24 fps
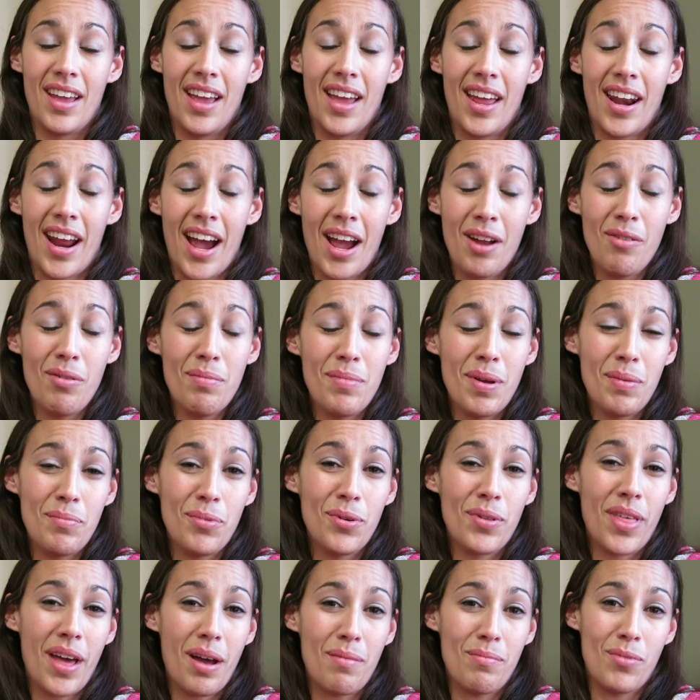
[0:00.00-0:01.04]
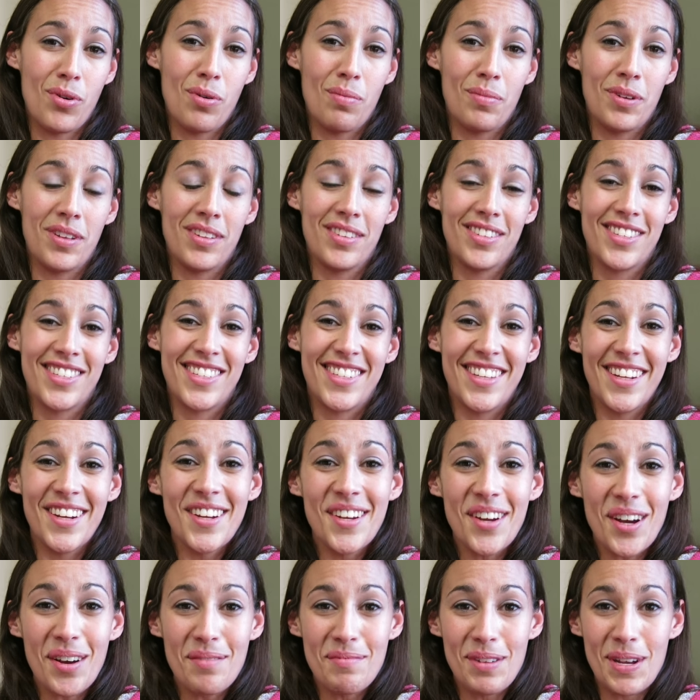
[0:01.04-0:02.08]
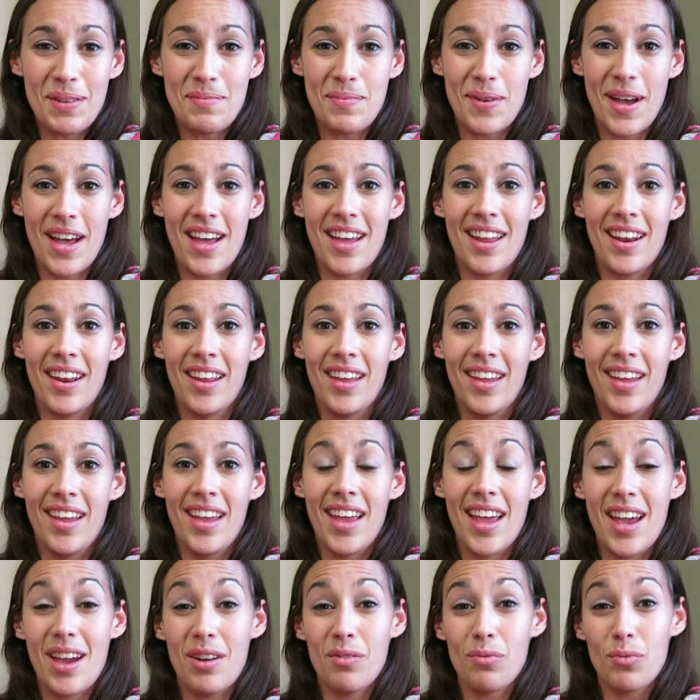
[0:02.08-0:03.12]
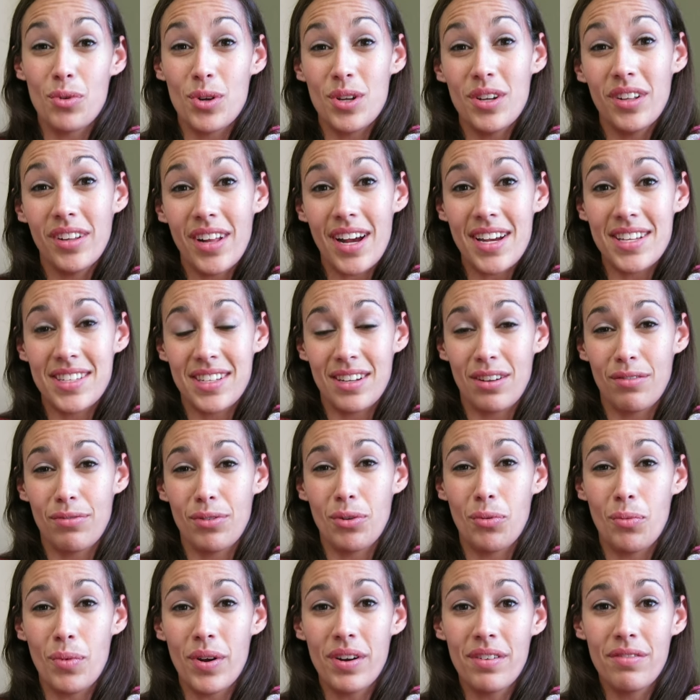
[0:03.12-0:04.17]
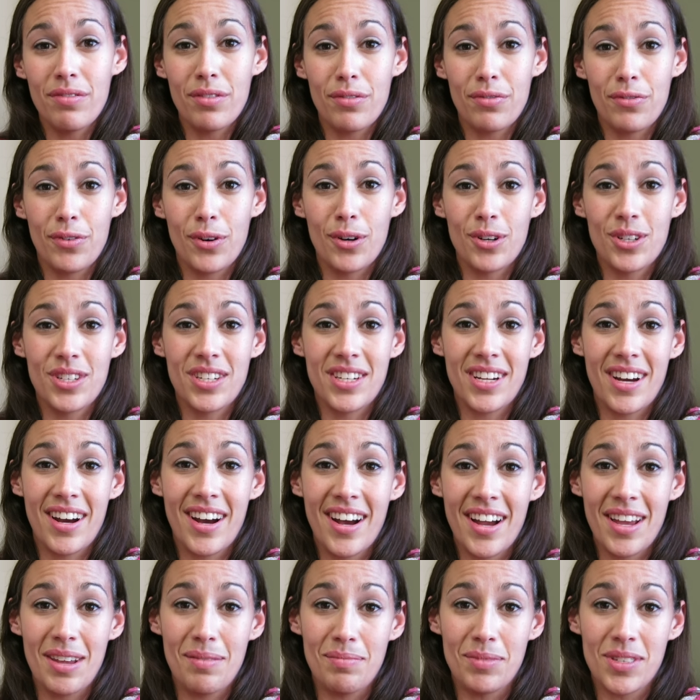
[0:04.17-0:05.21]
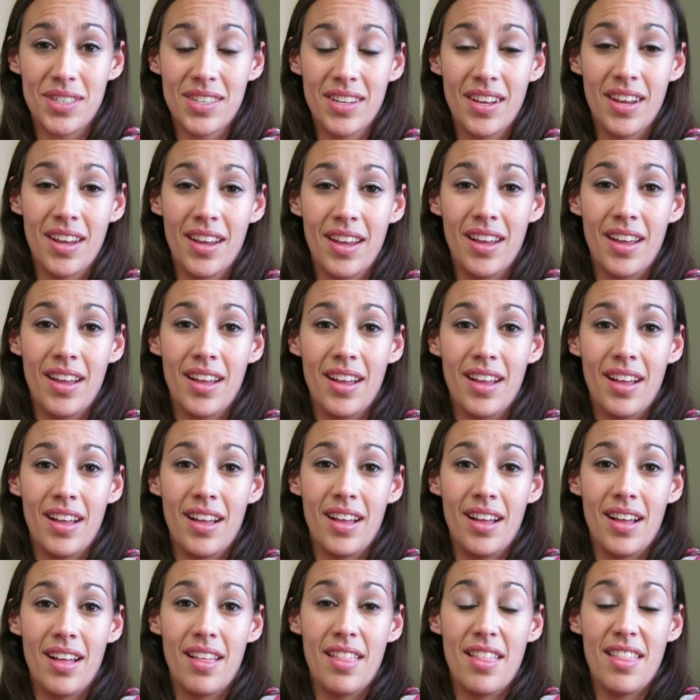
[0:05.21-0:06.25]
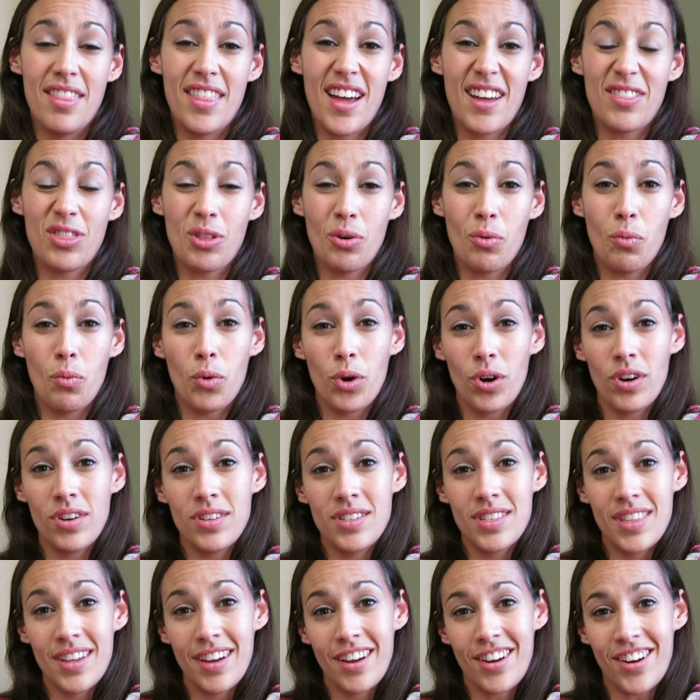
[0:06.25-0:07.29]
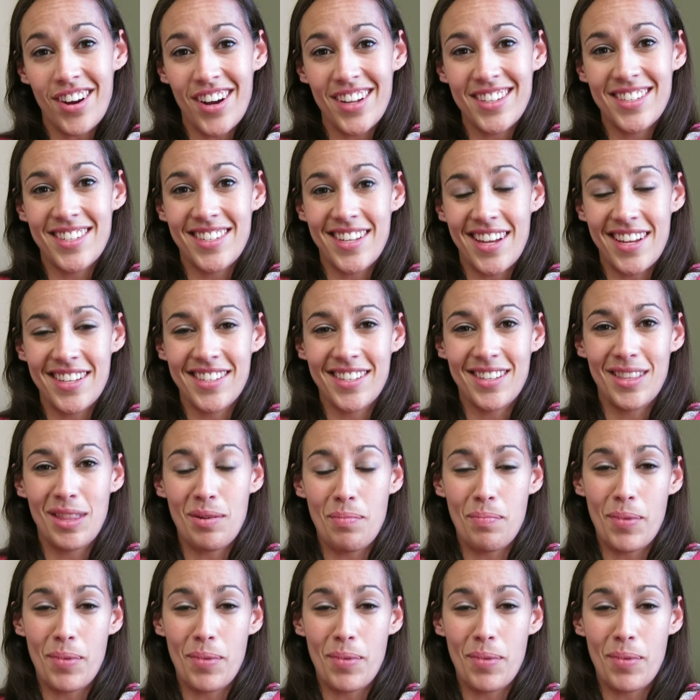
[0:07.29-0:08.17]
And I remember that moment sitting on my bed and realizing for one of the first times that the words that God says in the